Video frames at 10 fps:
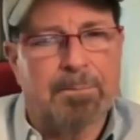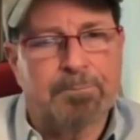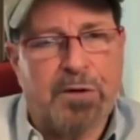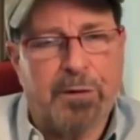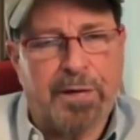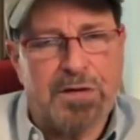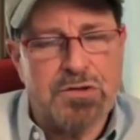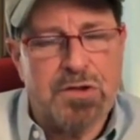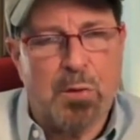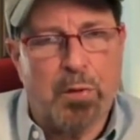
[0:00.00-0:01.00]
We know
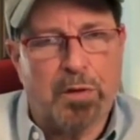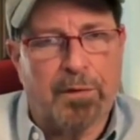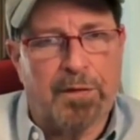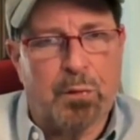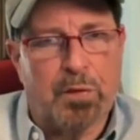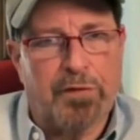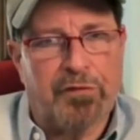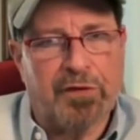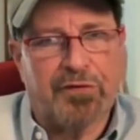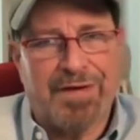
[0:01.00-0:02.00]
they whittled the
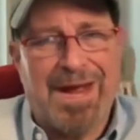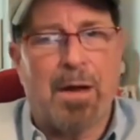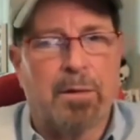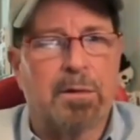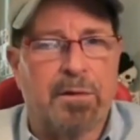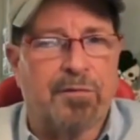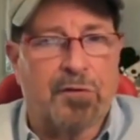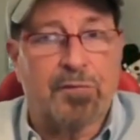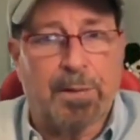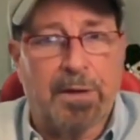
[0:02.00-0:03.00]
witness list down in the
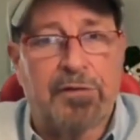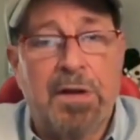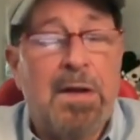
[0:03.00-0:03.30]
first place.